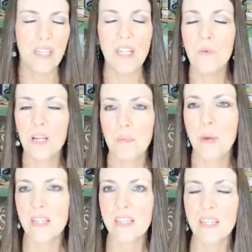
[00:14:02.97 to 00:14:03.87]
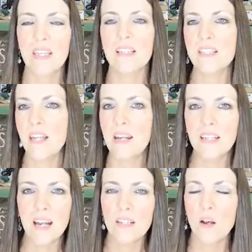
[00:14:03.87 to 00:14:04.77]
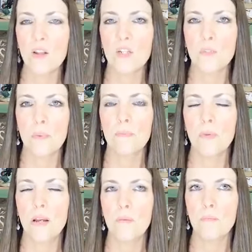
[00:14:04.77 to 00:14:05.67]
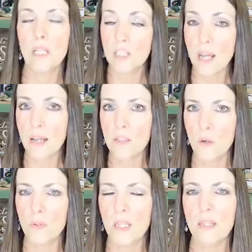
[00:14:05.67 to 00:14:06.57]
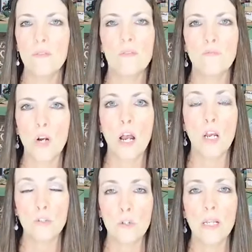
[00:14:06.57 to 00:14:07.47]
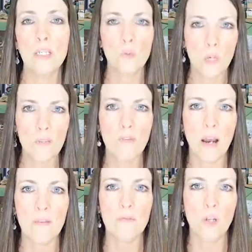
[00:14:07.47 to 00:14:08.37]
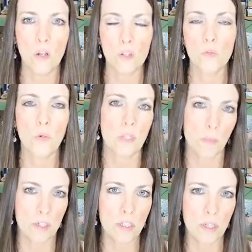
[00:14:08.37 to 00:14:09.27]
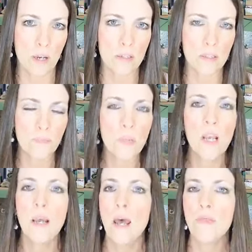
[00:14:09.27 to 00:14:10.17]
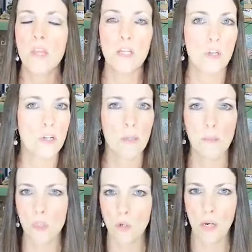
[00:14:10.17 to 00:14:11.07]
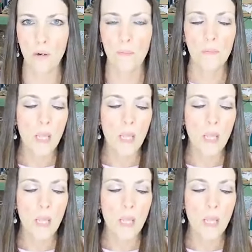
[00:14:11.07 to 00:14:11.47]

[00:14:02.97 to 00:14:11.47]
Anyone can buy the kit. It's $99 plus tax only for $125 worth of merchandise. Then you're a demonstrator.